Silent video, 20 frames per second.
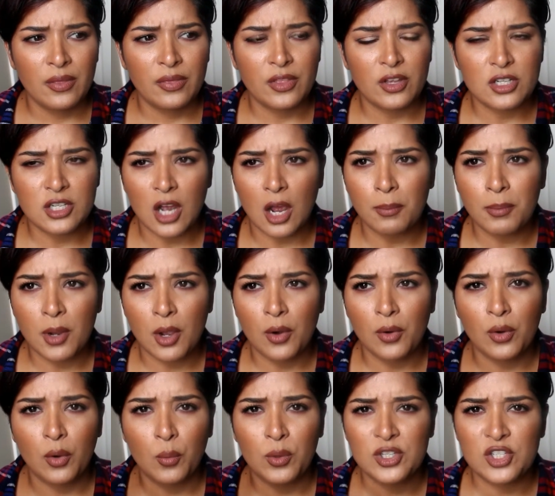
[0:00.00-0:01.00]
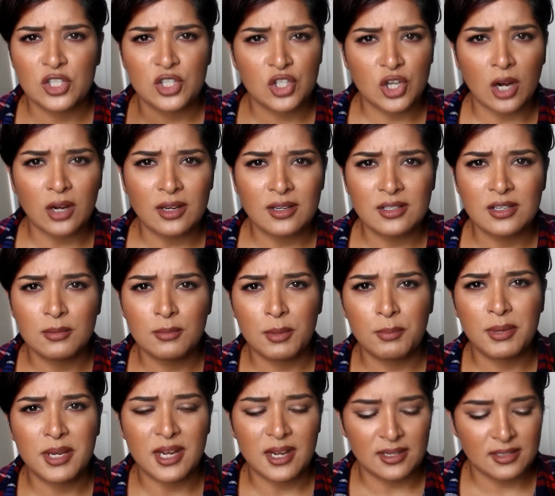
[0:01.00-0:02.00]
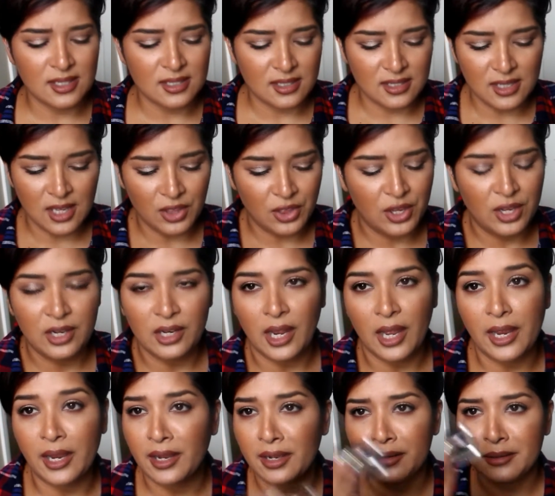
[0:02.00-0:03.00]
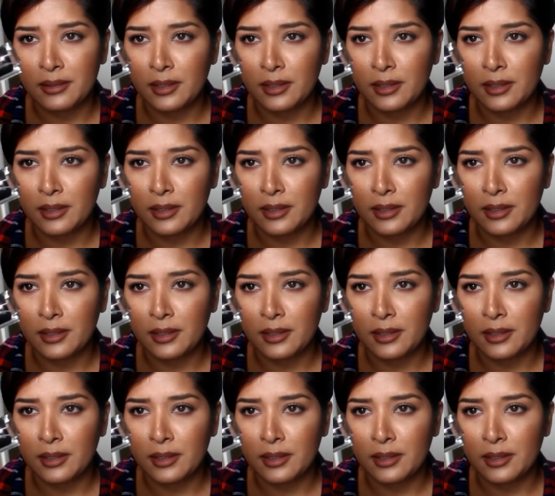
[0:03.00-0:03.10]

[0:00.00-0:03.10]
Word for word: the top coat, which is shocking to me because it's nothing like